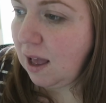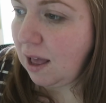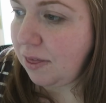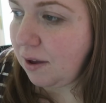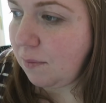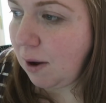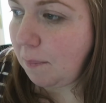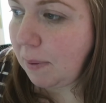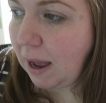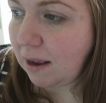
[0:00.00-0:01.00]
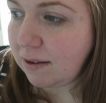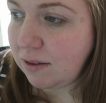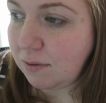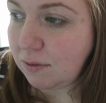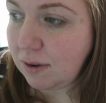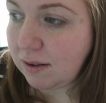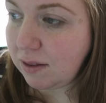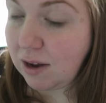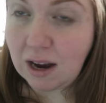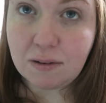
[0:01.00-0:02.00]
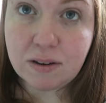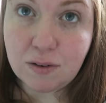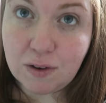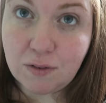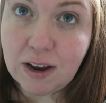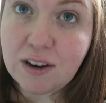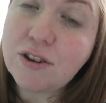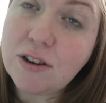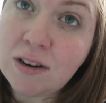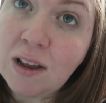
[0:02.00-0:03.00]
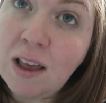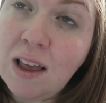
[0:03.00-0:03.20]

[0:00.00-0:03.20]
I think we are past the high risk of infection.